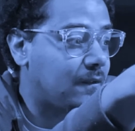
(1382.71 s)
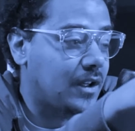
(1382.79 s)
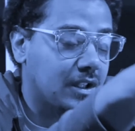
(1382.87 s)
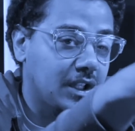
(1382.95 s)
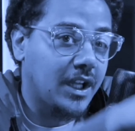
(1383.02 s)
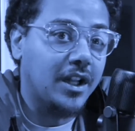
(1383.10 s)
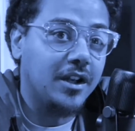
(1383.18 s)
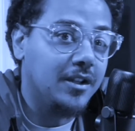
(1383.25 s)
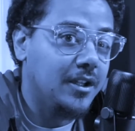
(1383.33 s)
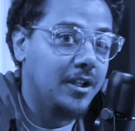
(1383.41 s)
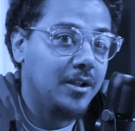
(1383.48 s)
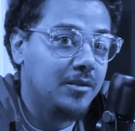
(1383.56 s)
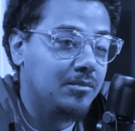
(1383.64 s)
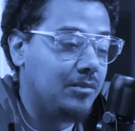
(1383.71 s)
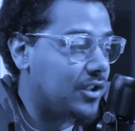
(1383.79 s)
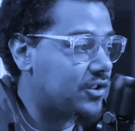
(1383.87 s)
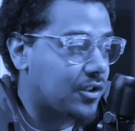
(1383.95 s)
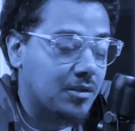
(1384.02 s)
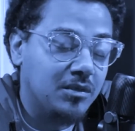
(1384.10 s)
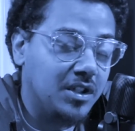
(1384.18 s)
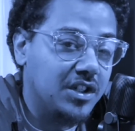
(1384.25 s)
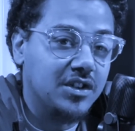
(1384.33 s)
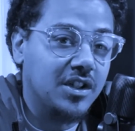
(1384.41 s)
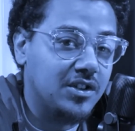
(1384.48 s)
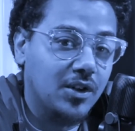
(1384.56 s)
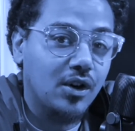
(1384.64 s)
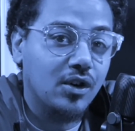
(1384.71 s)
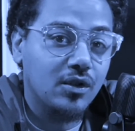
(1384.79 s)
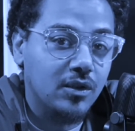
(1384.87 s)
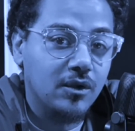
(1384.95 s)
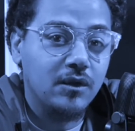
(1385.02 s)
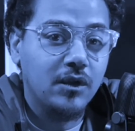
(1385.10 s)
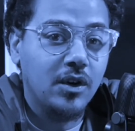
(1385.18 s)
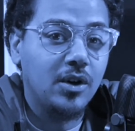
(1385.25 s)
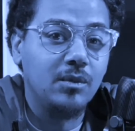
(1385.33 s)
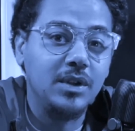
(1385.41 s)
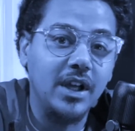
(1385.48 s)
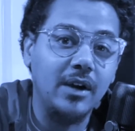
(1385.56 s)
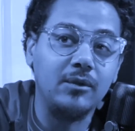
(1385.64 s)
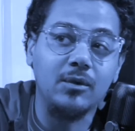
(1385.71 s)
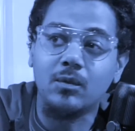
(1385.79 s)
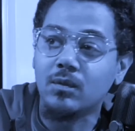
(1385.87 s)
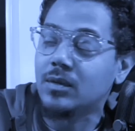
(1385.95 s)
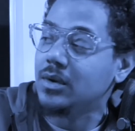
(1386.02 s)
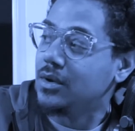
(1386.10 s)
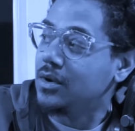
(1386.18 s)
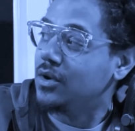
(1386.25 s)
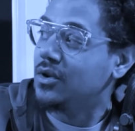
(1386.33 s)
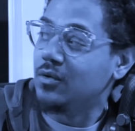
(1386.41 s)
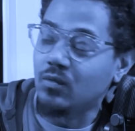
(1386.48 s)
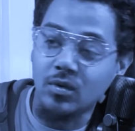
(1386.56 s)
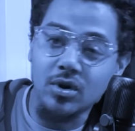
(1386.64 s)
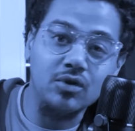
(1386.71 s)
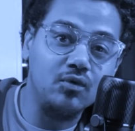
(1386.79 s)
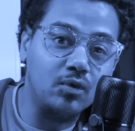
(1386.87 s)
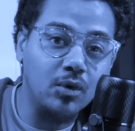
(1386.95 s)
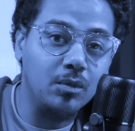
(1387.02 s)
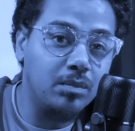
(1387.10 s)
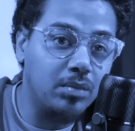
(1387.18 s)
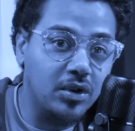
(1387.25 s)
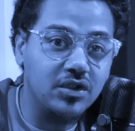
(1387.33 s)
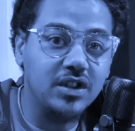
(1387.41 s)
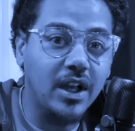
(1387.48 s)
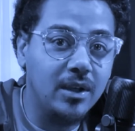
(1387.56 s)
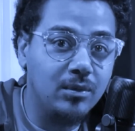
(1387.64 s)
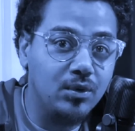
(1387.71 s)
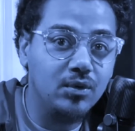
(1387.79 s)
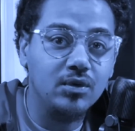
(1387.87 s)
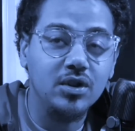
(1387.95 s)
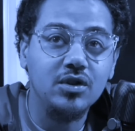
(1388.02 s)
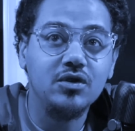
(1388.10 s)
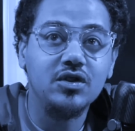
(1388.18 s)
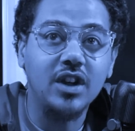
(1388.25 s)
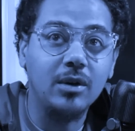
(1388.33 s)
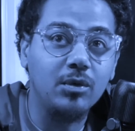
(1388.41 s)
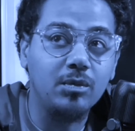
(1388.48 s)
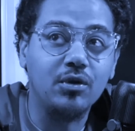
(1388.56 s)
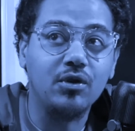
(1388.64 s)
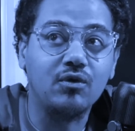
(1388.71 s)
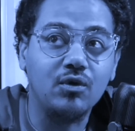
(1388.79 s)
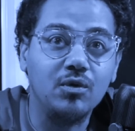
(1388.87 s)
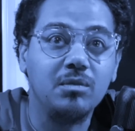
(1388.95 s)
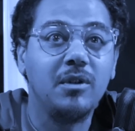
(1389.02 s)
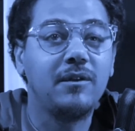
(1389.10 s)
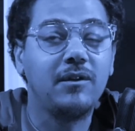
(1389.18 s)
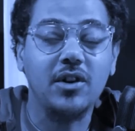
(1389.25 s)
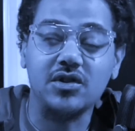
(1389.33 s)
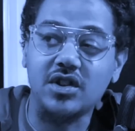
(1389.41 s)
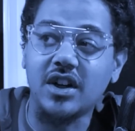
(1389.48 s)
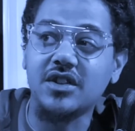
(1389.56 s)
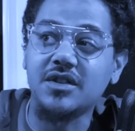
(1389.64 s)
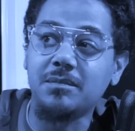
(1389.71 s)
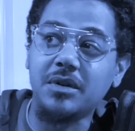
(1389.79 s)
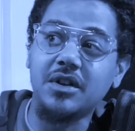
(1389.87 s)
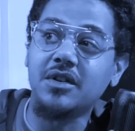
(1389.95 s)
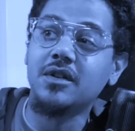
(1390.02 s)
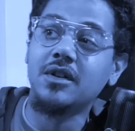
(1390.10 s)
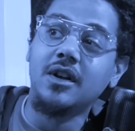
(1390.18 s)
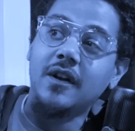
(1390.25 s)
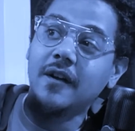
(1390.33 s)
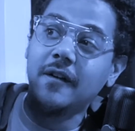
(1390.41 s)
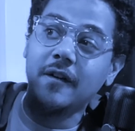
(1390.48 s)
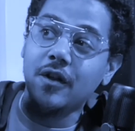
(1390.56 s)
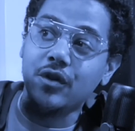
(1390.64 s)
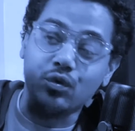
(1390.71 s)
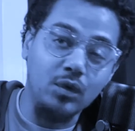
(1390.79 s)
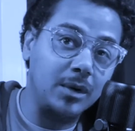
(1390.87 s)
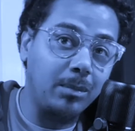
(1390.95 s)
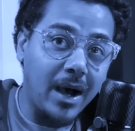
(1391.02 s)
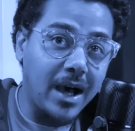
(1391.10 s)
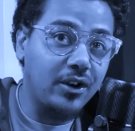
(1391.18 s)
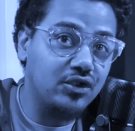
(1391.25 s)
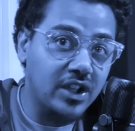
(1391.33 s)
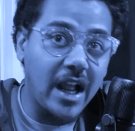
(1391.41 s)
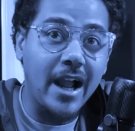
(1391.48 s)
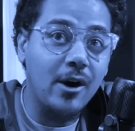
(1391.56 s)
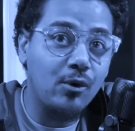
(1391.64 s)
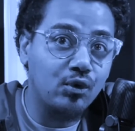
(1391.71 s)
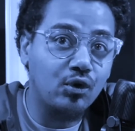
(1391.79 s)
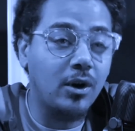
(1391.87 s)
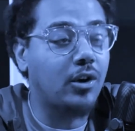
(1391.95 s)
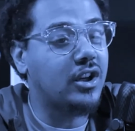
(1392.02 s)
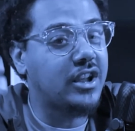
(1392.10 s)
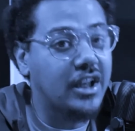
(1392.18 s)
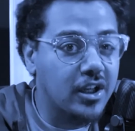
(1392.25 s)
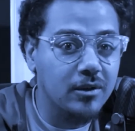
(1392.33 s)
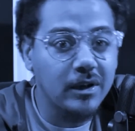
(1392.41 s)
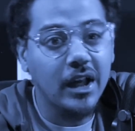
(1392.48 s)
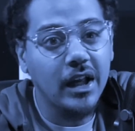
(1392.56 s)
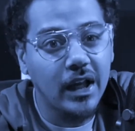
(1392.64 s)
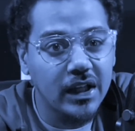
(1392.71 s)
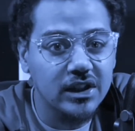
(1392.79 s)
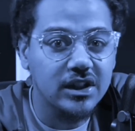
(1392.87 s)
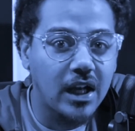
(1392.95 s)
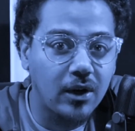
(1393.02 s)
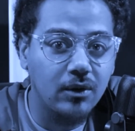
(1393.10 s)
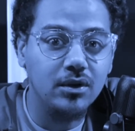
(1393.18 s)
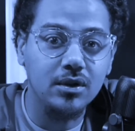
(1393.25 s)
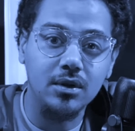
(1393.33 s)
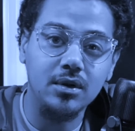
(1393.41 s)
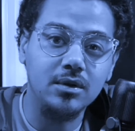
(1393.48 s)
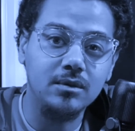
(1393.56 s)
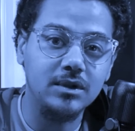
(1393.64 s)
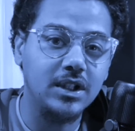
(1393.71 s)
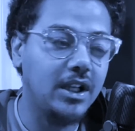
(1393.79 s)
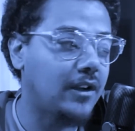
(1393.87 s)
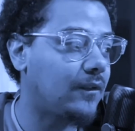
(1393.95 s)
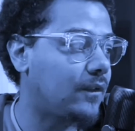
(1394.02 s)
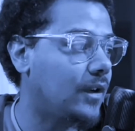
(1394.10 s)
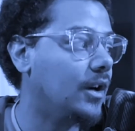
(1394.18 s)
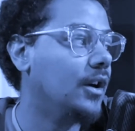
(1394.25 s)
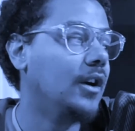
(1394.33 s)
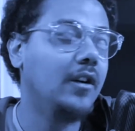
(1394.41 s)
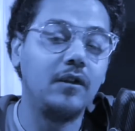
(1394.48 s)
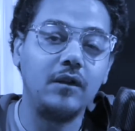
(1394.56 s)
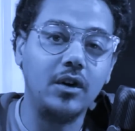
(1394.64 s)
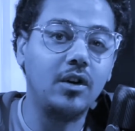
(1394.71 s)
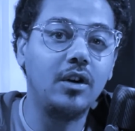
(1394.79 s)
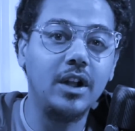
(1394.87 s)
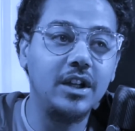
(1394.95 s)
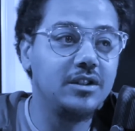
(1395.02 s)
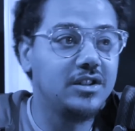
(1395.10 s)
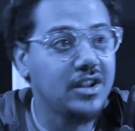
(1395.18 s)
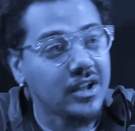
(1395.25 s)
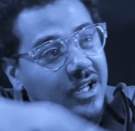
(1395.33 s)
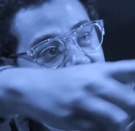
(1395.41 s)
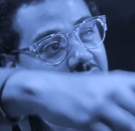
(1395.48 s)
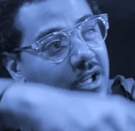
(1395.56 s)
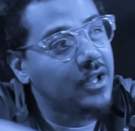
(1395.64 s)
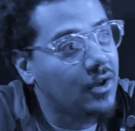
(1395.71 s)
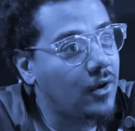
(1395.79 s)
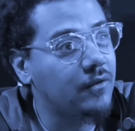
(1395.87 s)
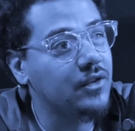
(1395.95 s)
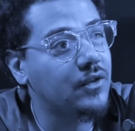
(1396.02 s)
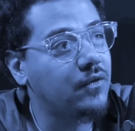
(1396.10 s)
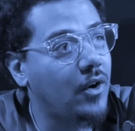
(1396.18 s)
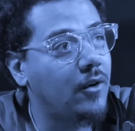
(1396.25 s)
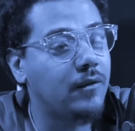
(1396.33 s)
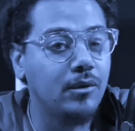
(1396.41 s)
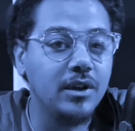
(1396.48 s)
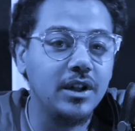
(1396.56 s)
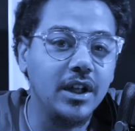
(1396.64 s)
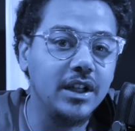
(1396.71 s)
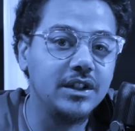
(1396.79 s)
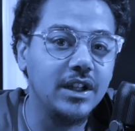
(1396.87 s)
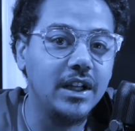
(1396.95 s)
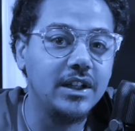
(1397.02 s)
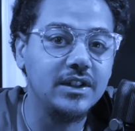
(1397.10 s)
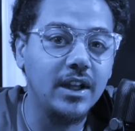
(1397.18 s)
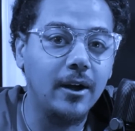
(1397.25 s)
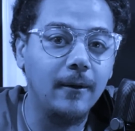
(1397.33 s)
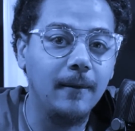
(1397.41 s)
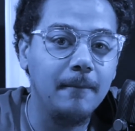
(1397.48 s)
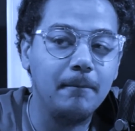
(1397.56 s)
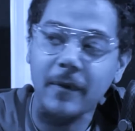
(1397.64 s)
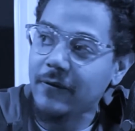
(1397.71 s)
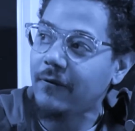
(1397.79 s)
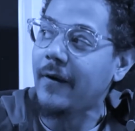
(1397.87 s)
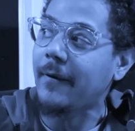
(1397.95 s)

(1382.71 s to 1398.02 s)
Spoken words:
that. Make sure them niggas ain't talking on the phone. We having one group per table per group. Motherfuckers got to spend 3 bottles an hour or kicking their ass out. You know what I'm saying? Fuck all that. Tell that nigga get off his phone before we kick his ass out. Matter of fact,